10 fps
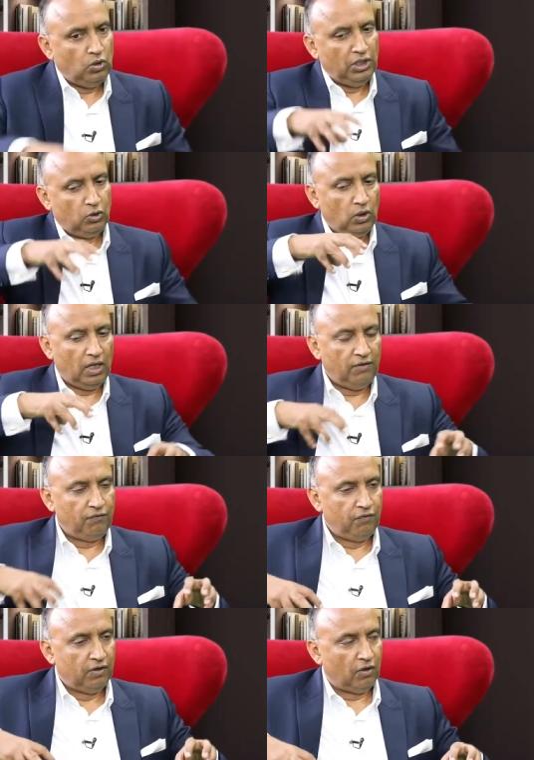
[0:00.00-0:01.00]
need to
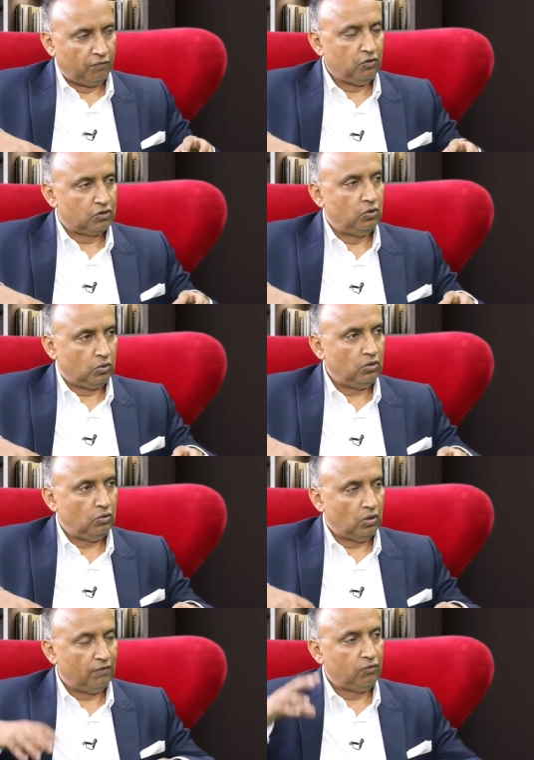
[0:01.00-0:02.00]
have, of course,
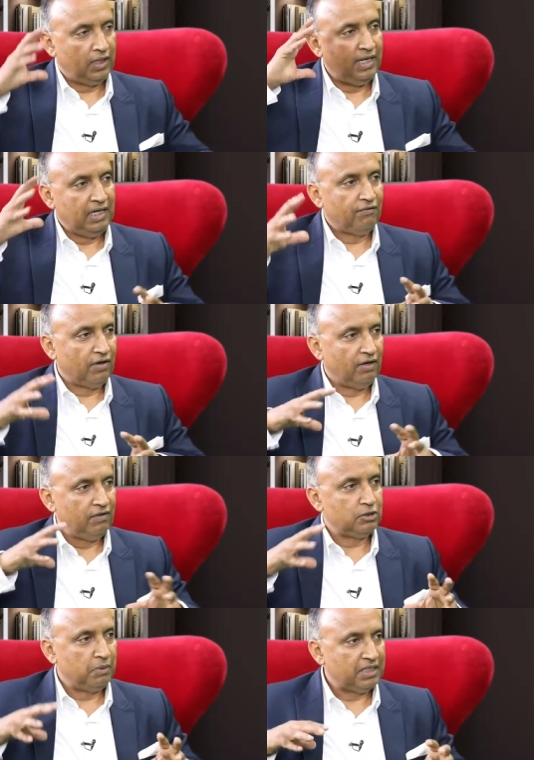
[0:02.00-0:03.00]
you have to identify
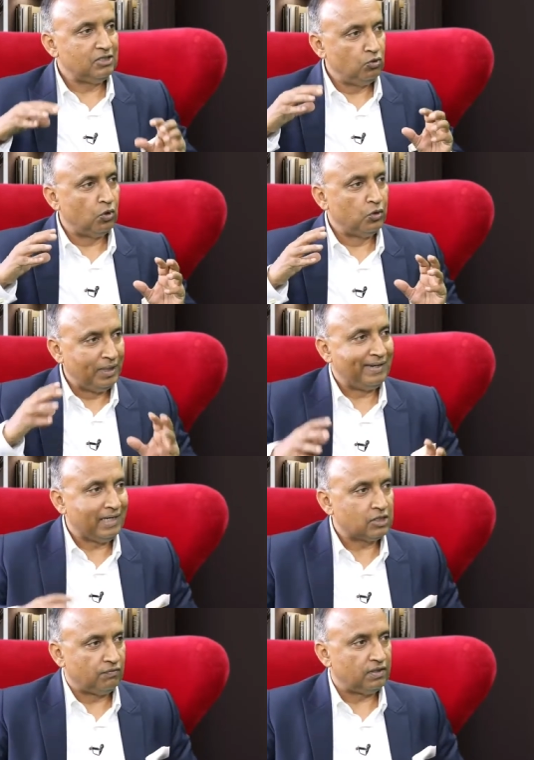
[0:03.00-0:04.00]
which places you want to
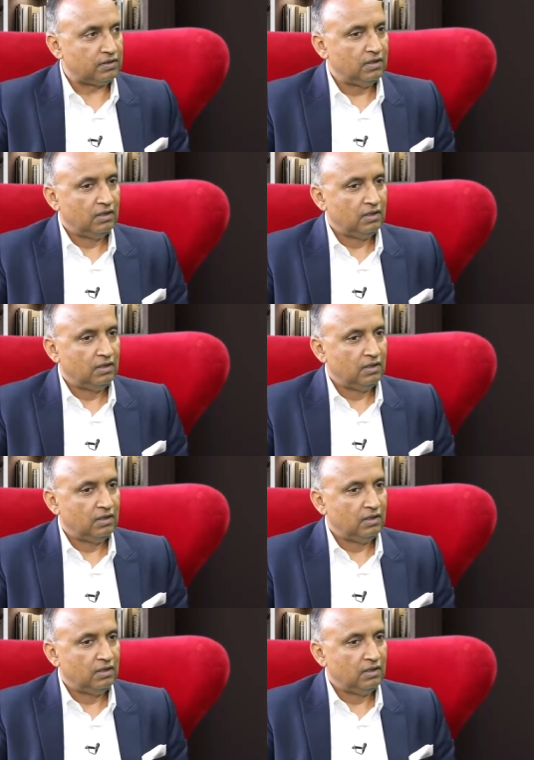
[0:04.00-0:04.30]
address first.